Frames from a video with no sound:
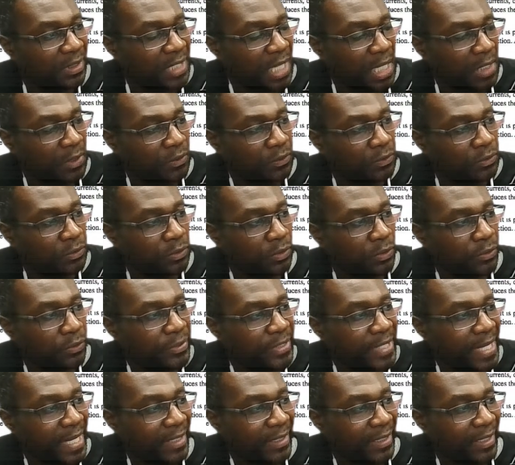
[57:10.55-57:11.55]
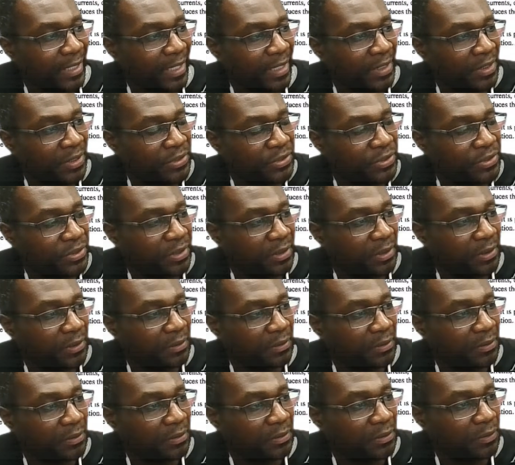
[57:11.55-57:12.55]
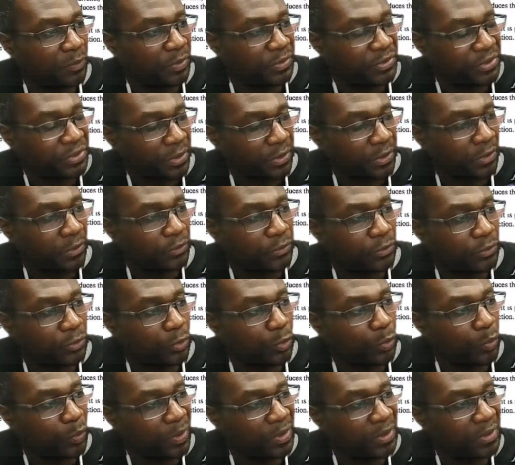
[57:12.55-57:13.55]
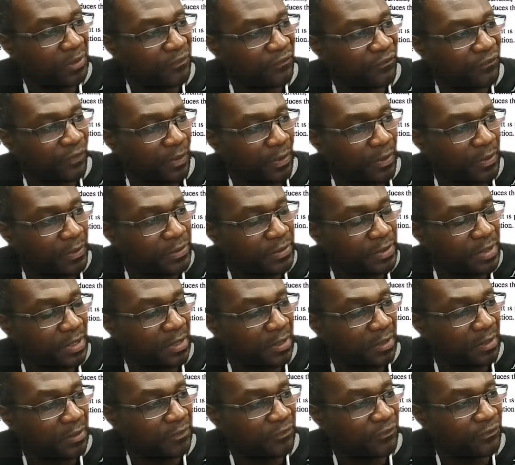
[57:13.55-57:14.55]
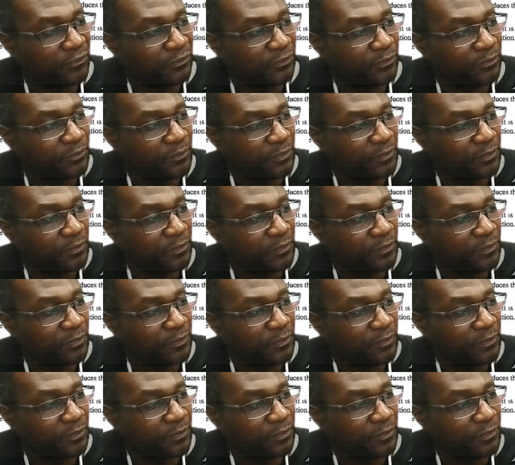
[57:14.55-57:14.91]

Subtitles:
And I don't know that energy will tell you when it falls off.